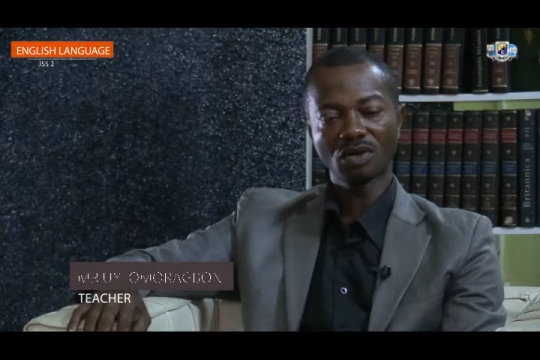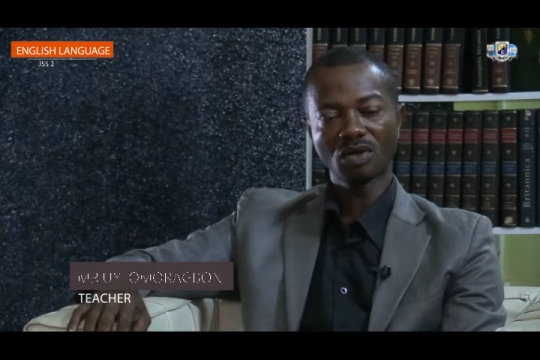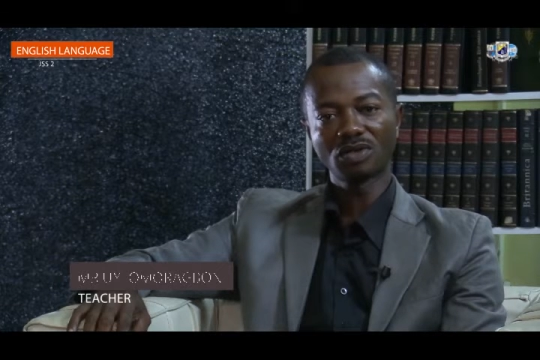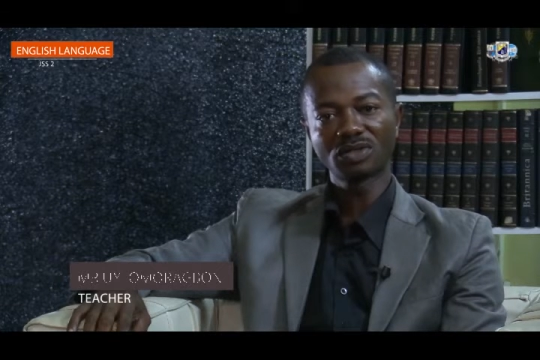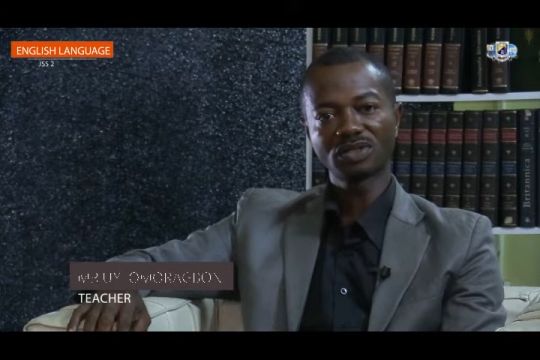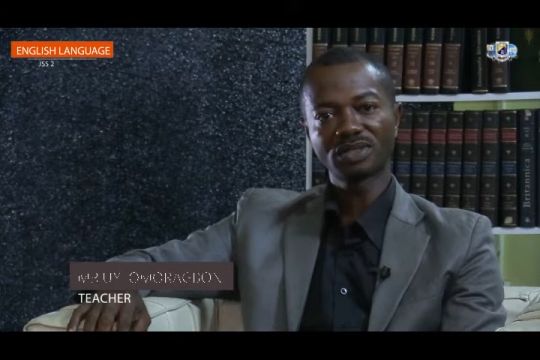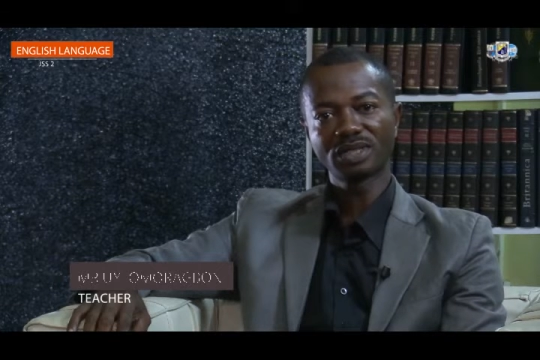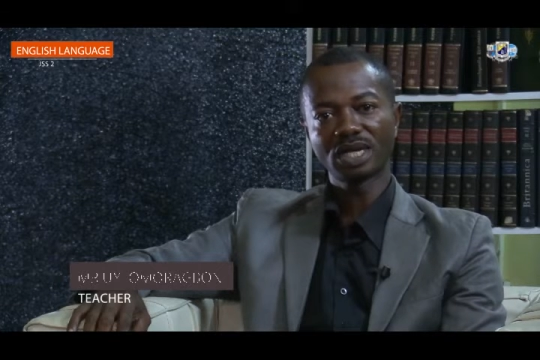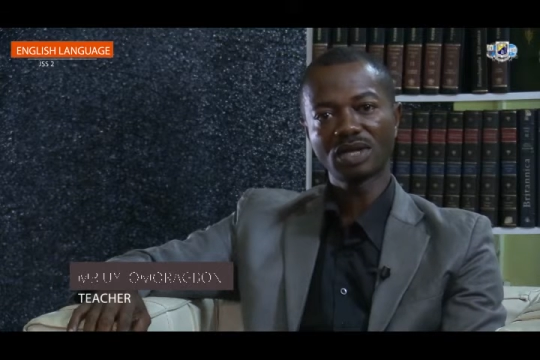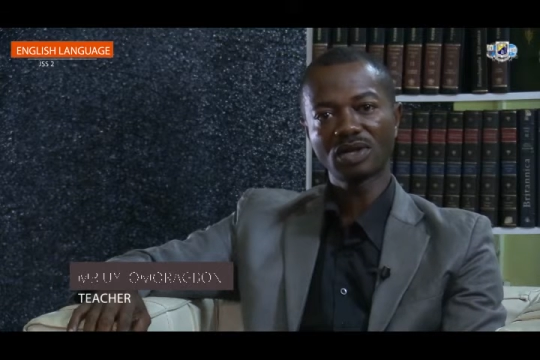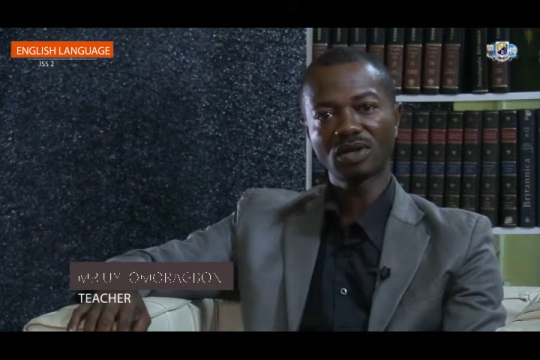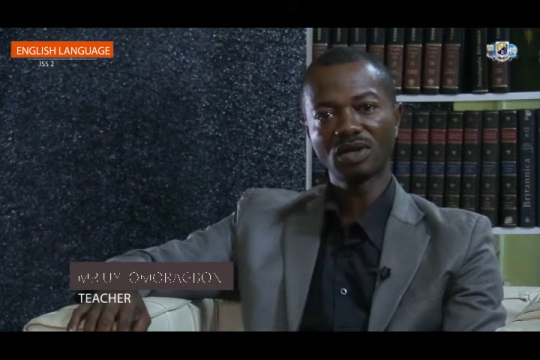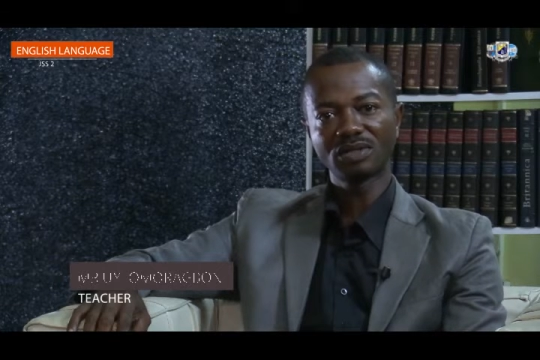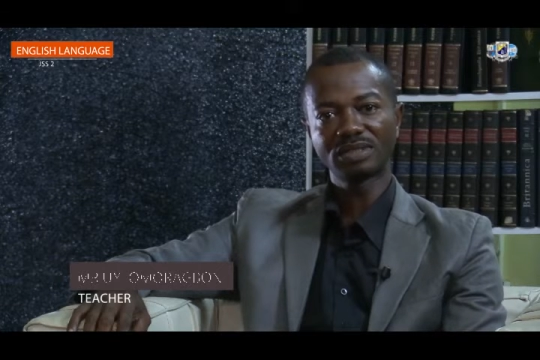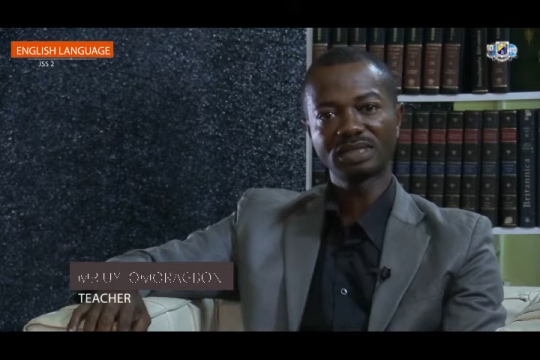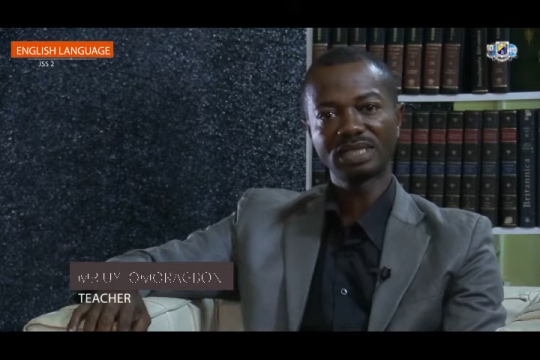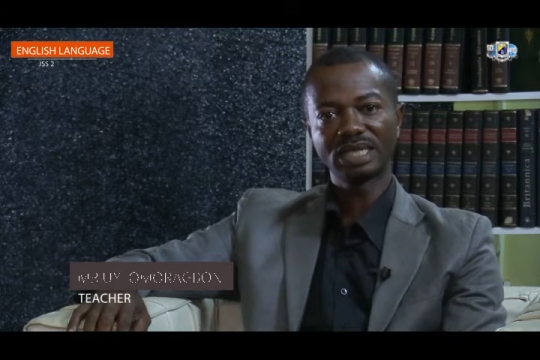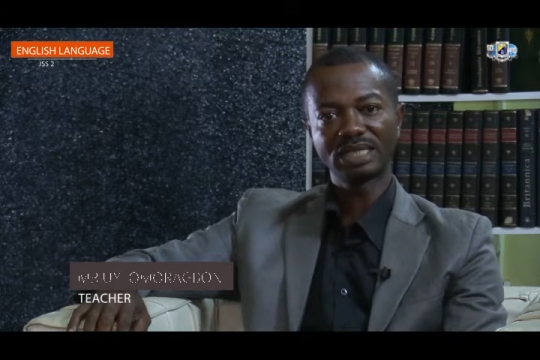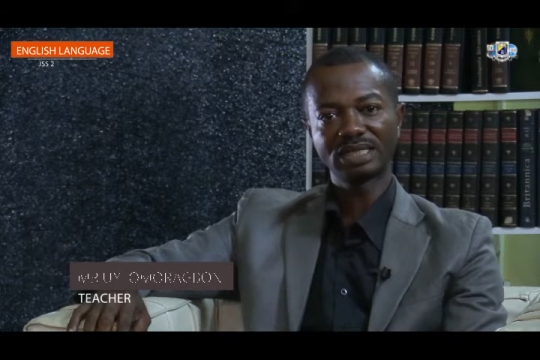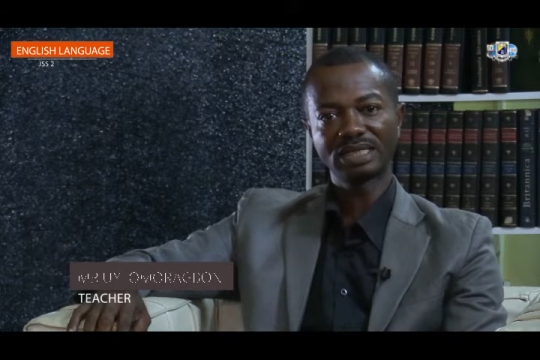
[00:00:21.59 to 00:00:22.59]
consonant
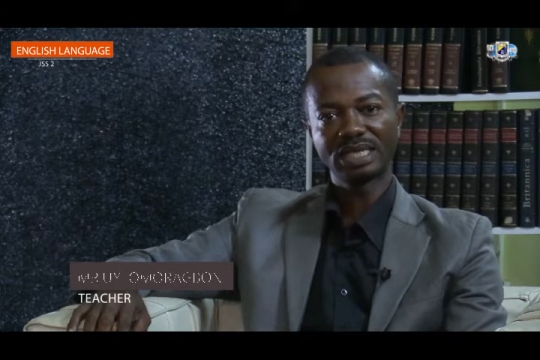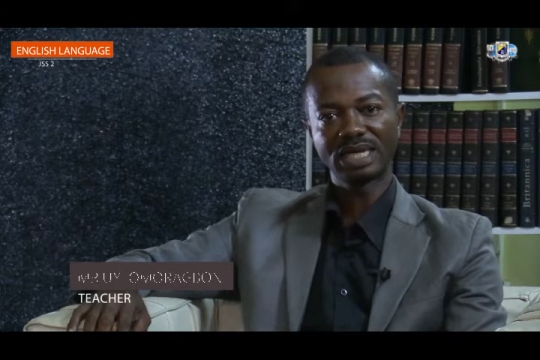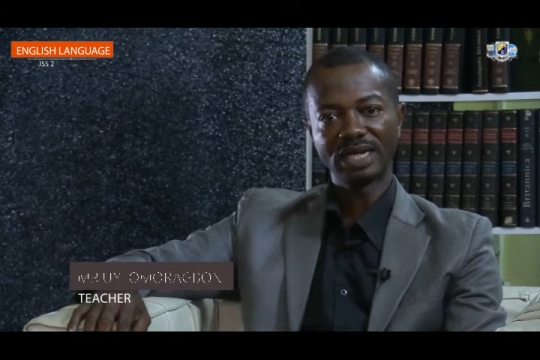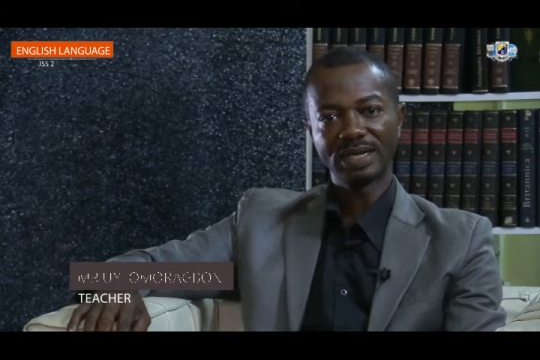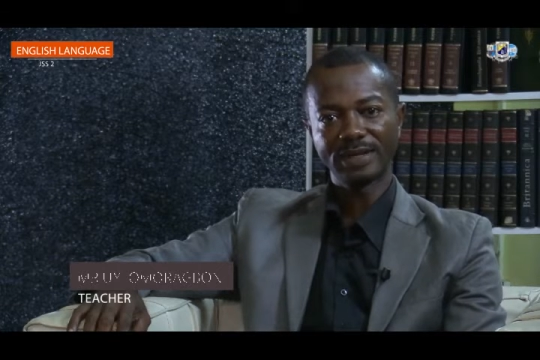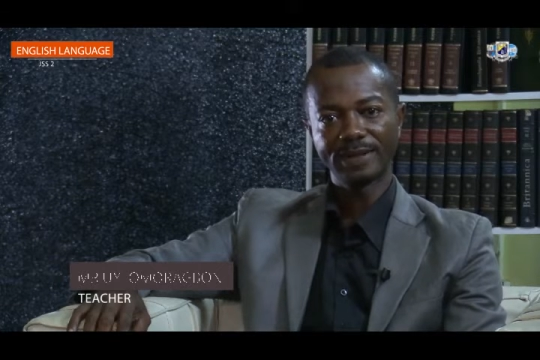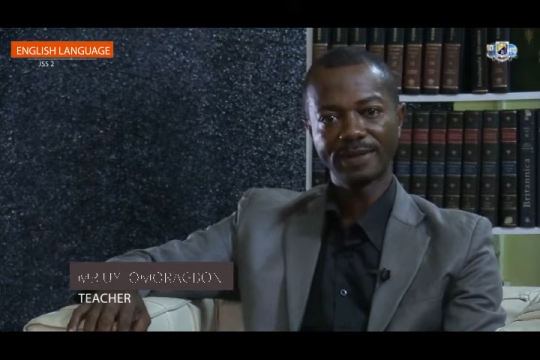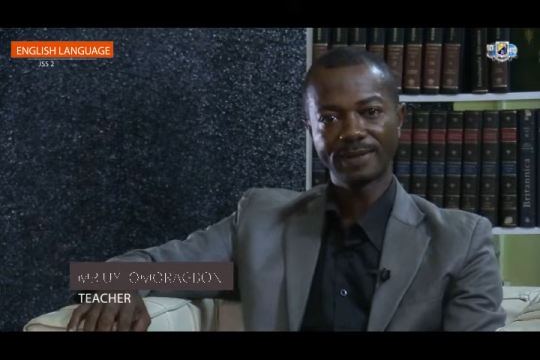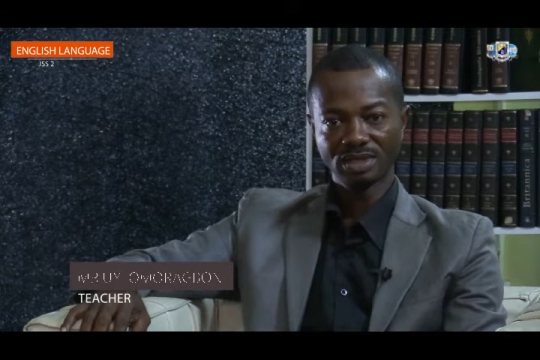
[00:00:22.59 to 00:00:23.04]
clusters are.